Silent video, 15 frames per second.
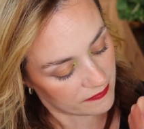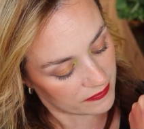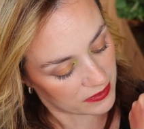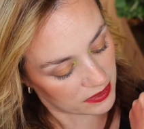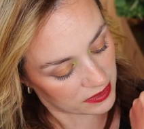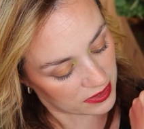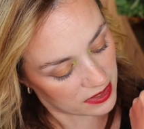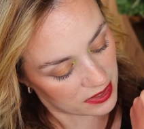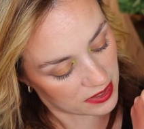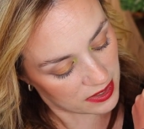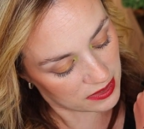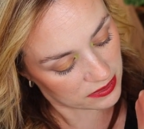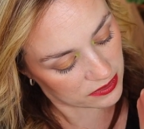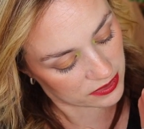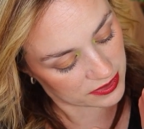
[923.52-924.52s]
The
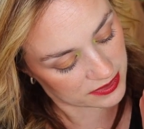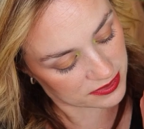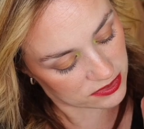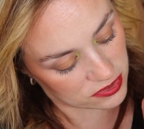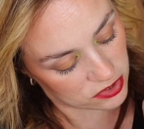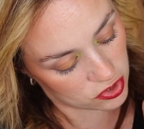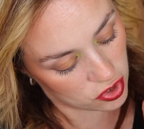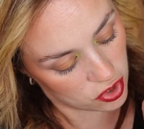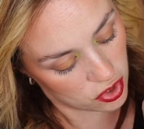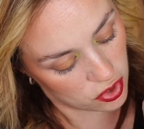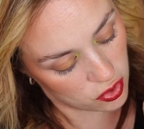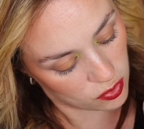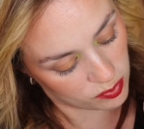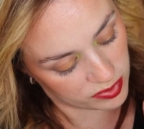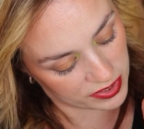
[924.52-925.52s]
color is
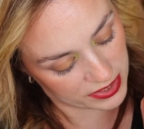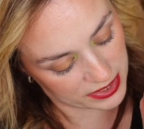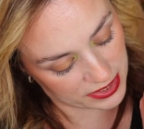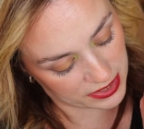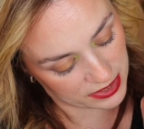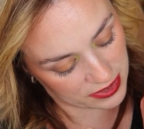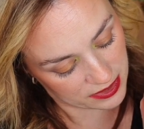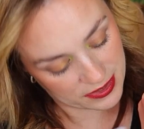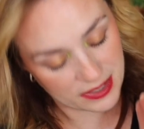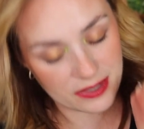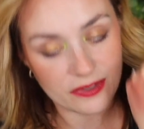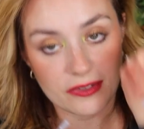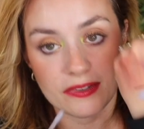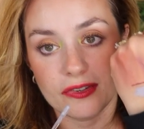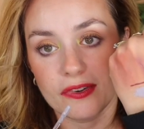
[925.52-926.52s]
so pretty. I
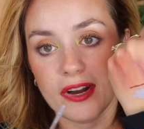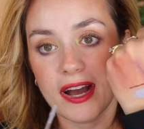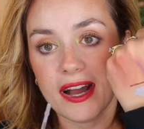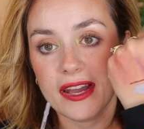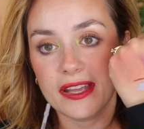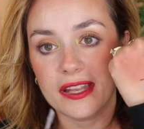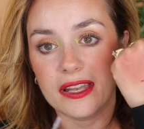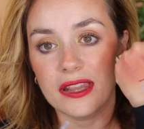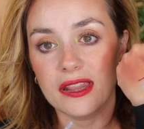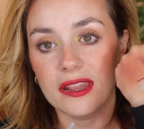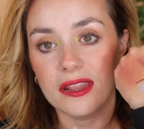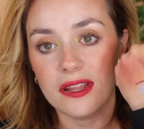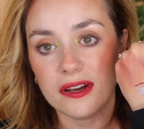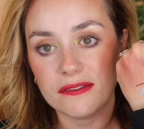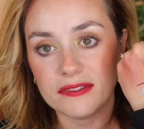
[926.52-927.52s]
don't know, I
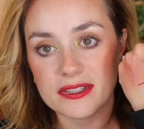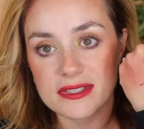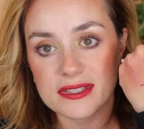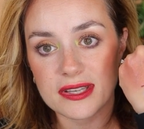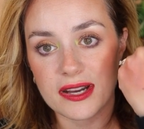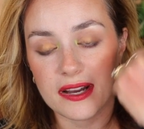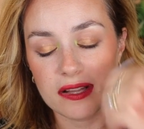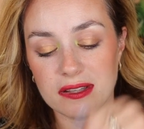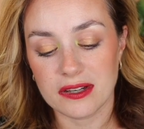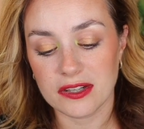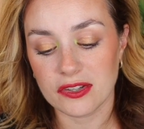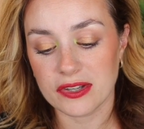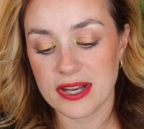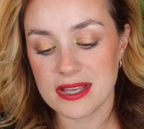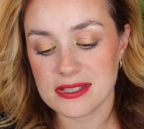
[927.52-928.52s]
love this color.
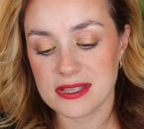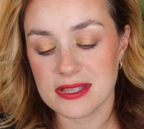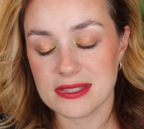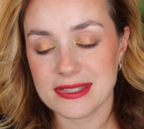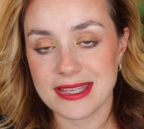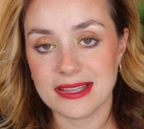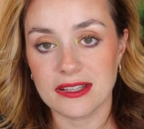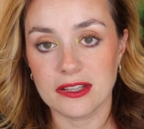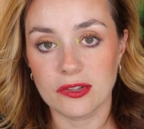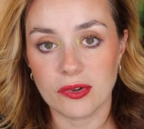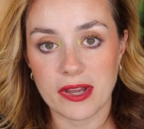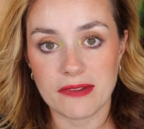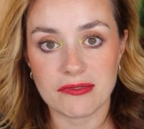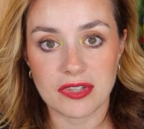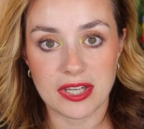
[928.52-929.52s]
You guys can see the look
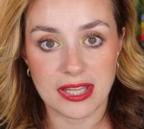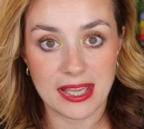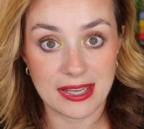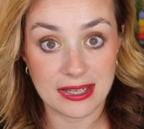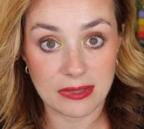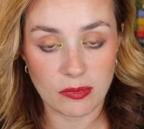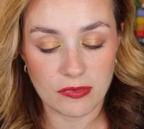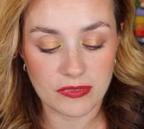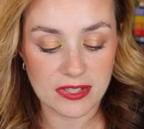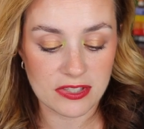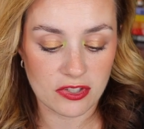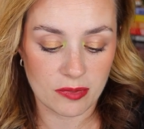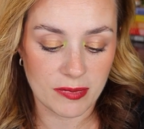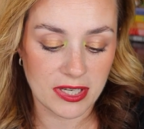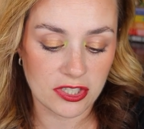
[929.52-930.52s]
I've created with this
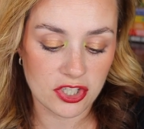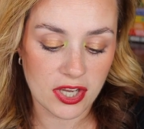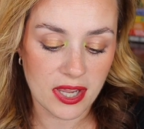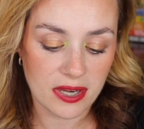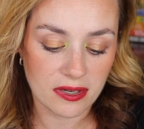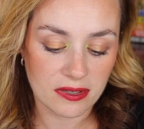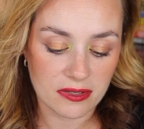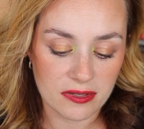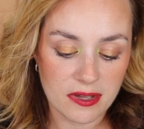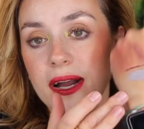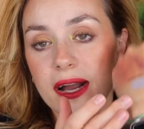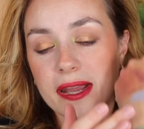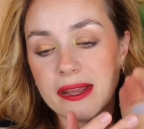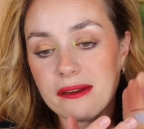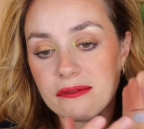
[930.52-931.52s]
on my channel.
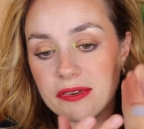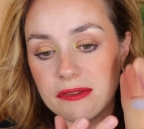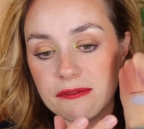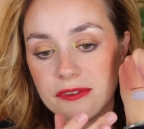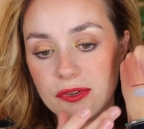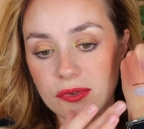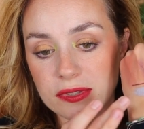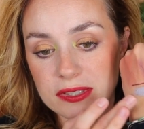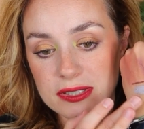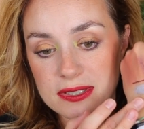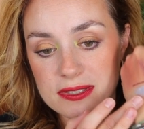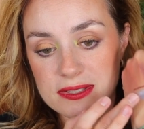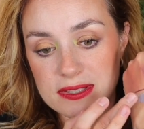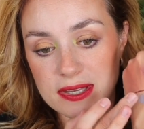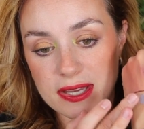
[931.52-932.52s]
I have reviewed
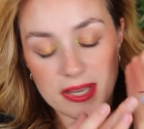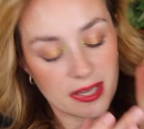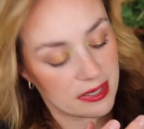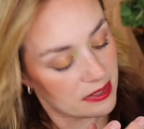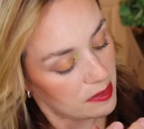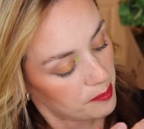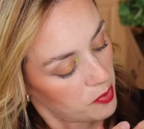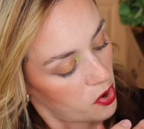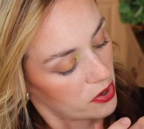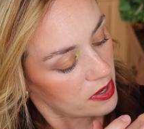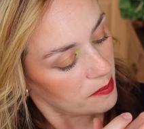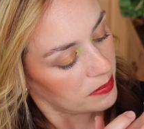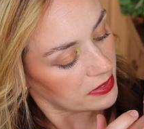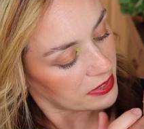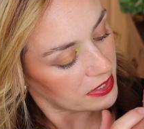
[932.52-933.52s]
this and upon
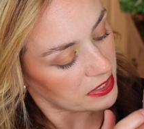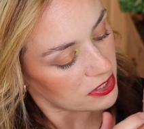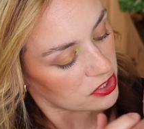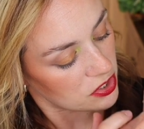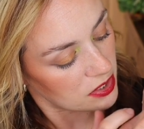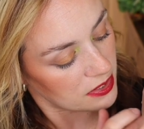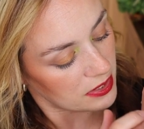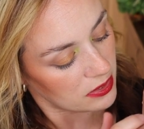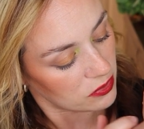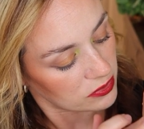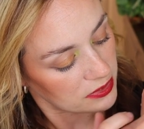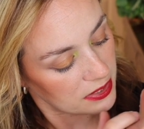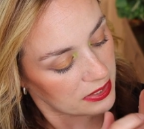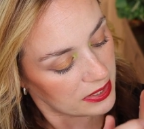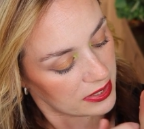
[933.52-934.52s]
application, it
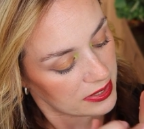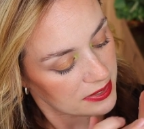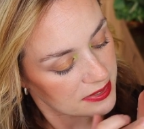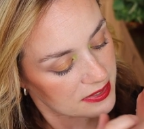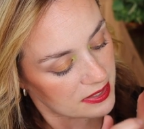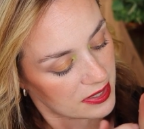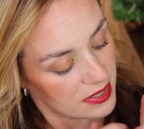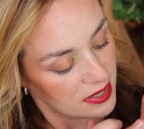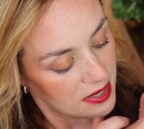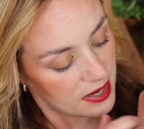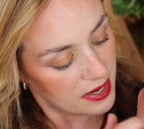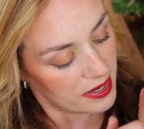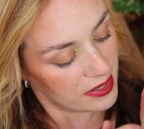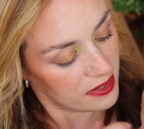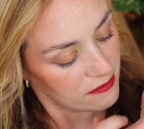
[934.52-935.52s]
looked nice.
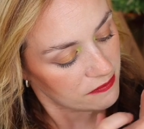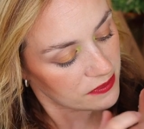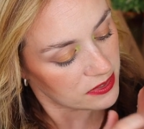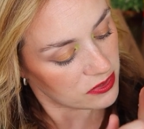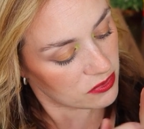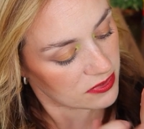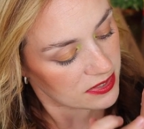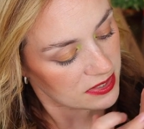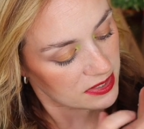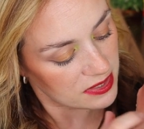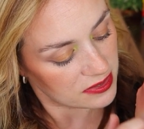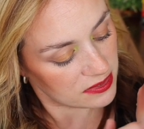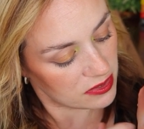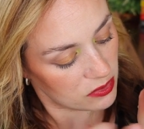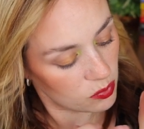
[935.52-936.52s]
I have used
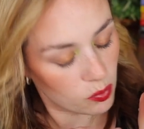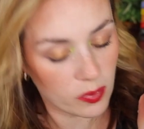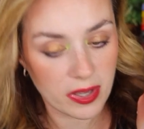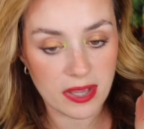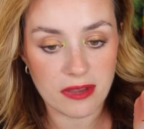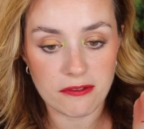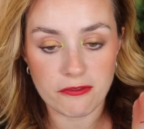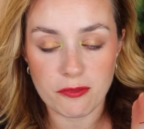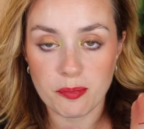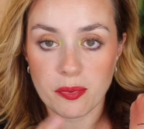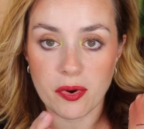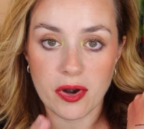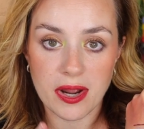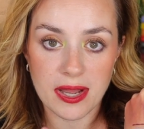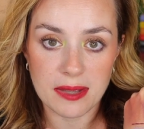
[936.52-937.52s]
it with
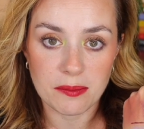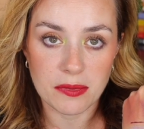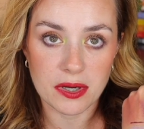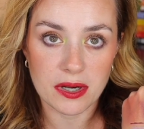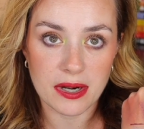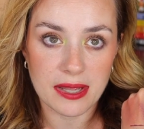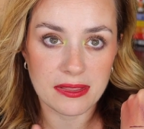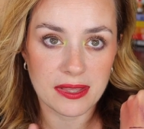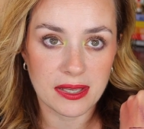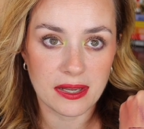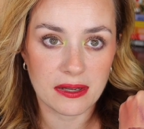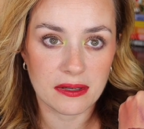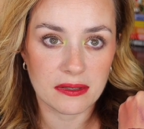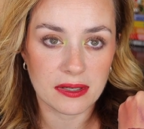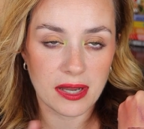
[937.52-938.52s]
primer, I think
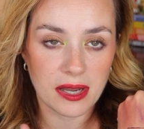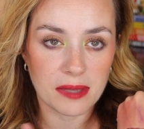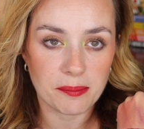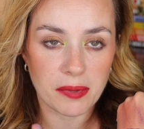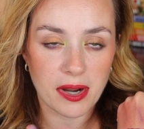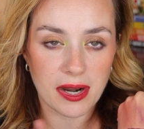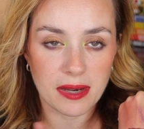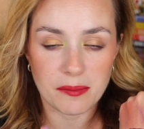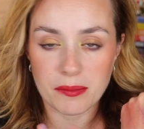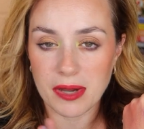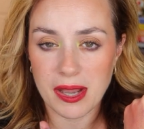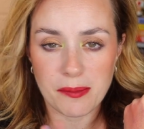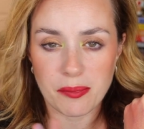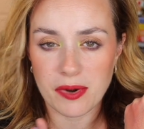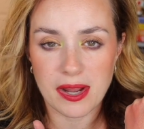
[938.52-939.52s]
eye
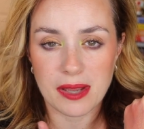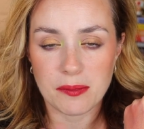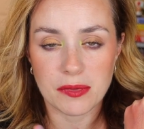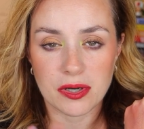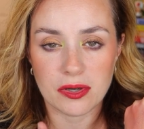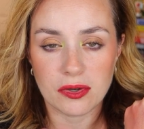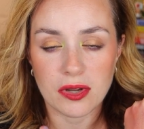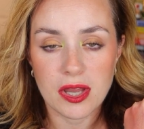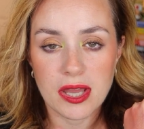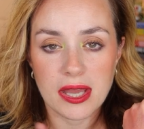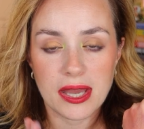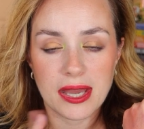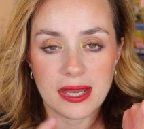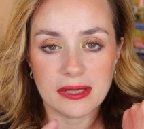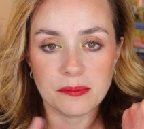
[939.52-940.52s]
primer
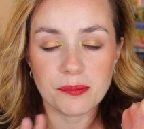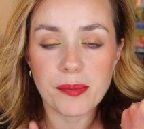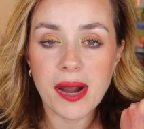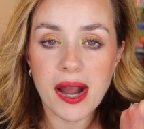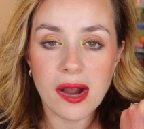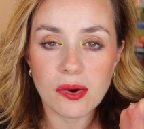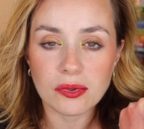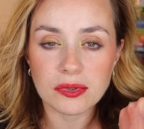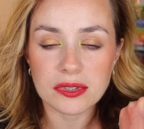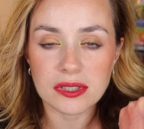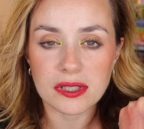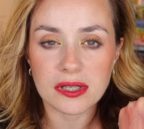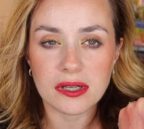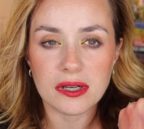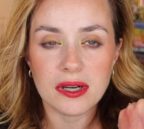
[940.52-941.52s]
and
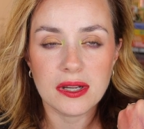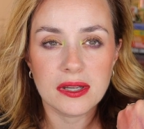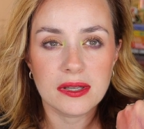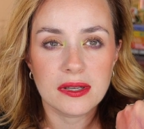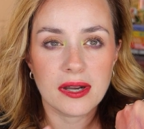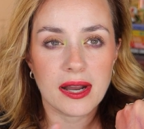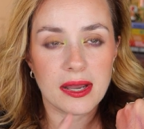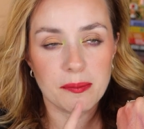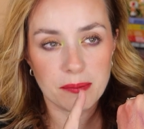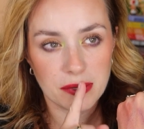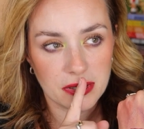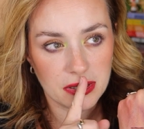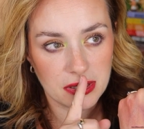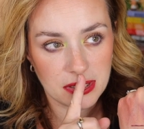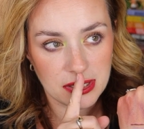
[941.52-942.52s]
powder, I
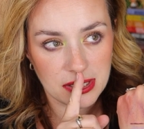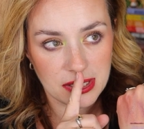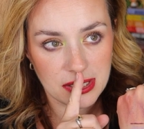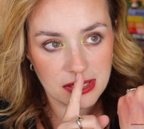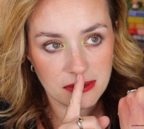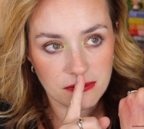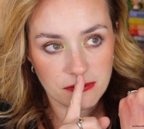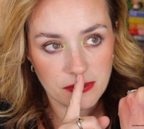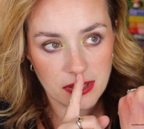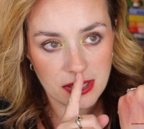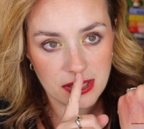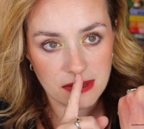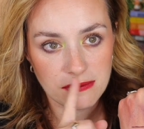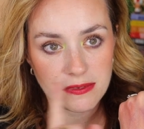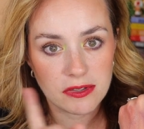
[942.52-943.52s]
believe, and
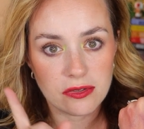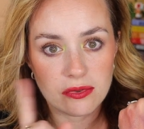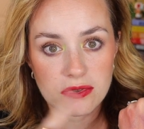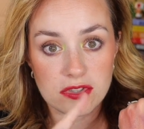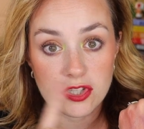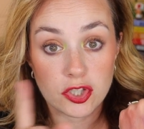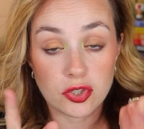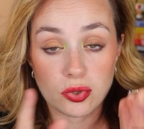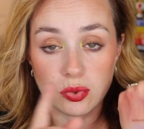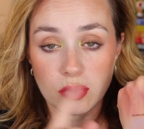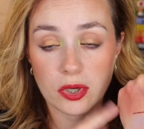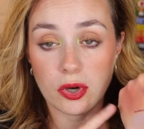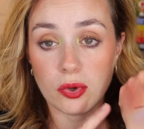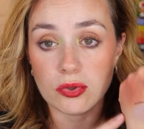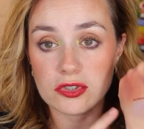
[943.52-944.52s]
I've used two
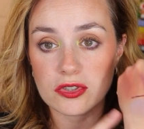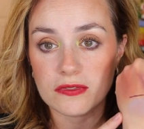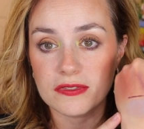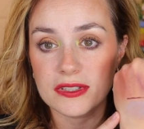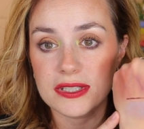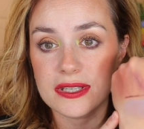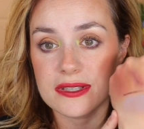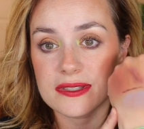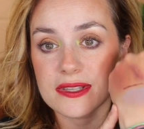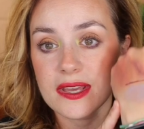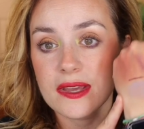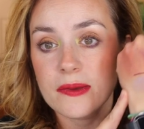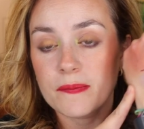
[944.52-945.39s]
coats of this.